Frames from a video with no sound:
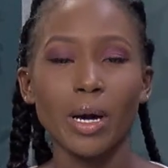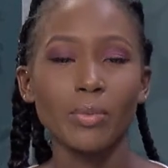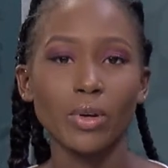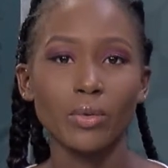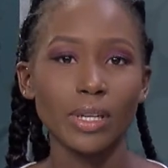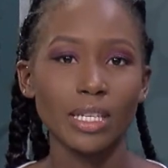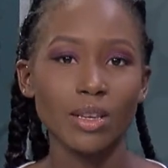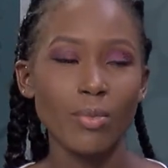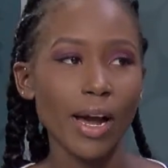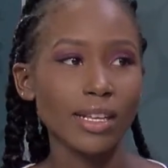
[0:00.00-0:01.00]
I'm not really
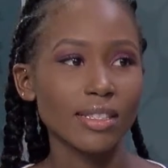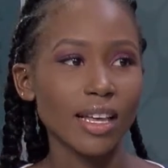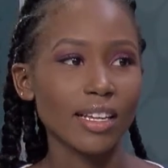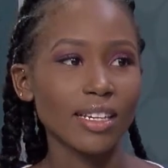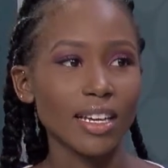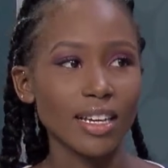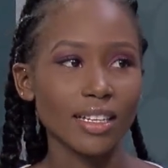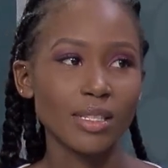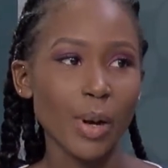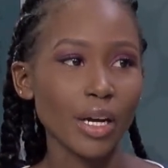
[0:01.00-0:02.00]
surprised that he
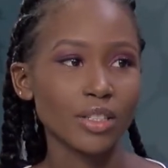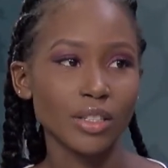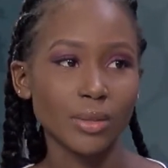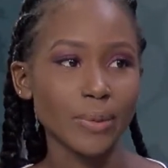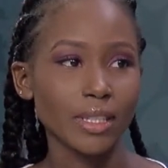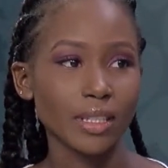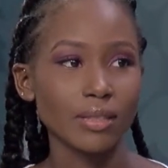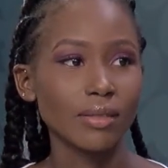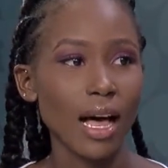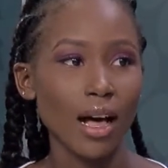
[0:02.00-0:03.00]
is partnering with
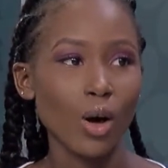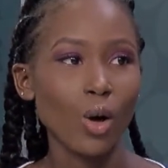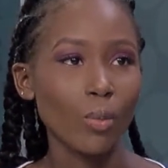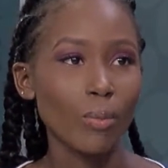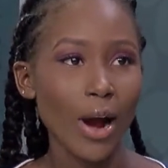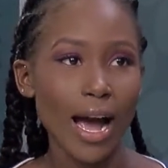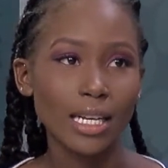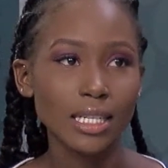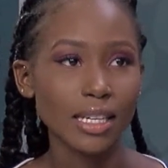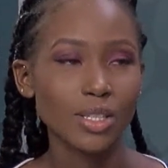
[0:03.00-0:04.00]
an alcohol
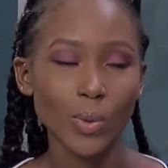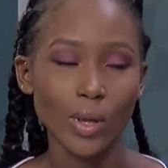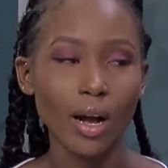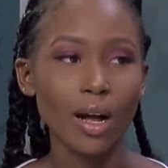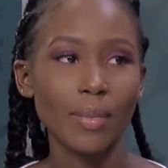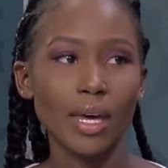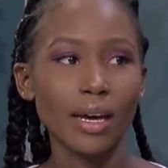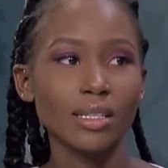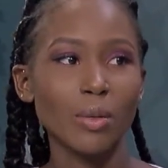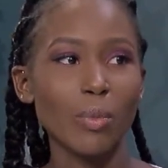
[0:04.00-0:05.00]
brand. I saw that coming
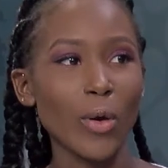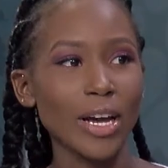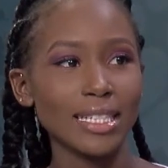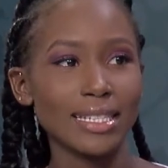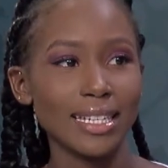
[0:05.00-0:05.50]
at some point.